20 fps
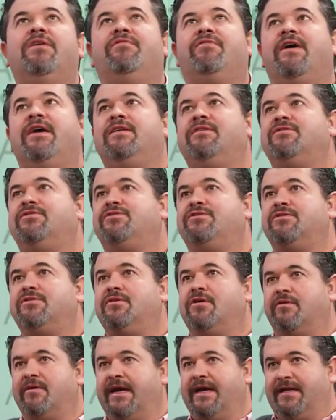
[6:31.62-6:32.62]
if I
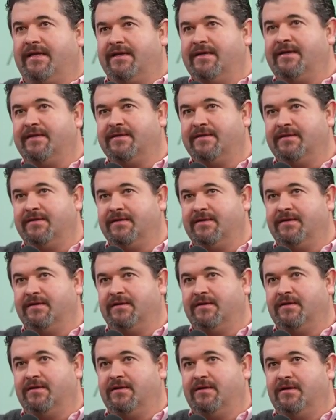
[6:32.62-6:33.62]
understood correctly,
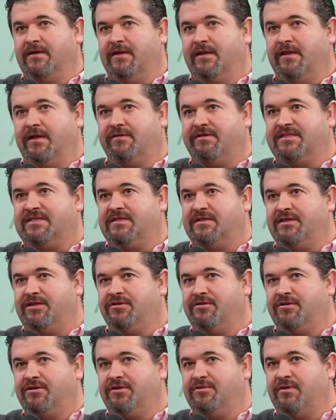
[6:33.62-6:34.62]
there is
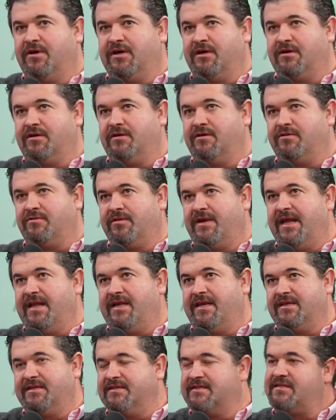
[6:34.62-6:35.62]
you, you are
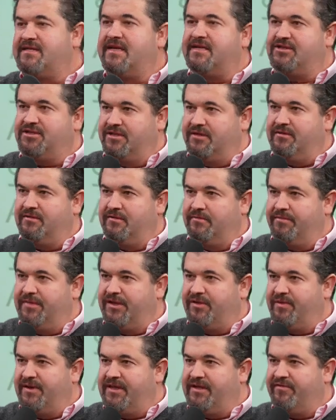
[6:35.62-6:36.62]
creating a distinction
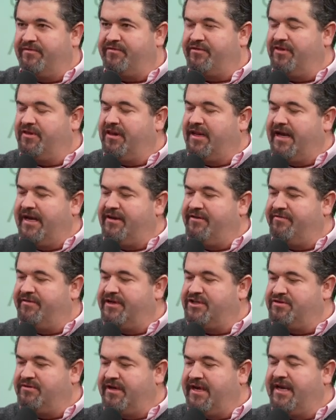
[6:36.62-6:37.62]
between the front line of
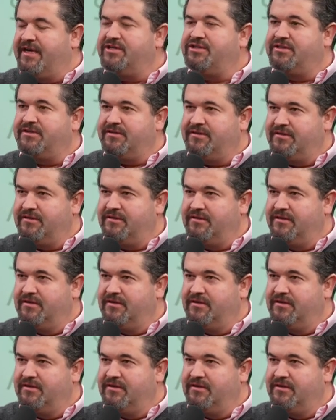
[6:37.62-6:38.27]
education,